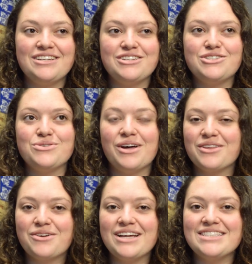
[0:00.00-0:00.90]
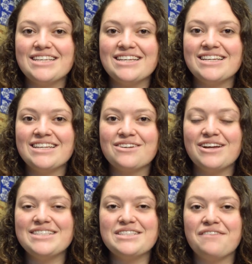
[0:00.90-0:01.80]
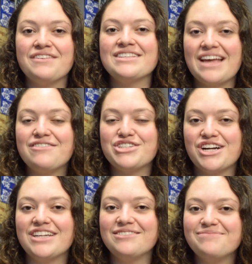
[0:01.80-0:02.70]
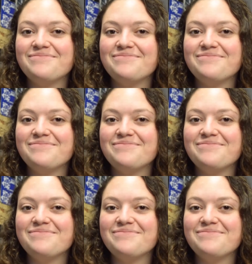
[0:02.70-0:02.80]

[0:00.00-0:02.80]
just do all the crazy crazy stuff for the scavenger hunt.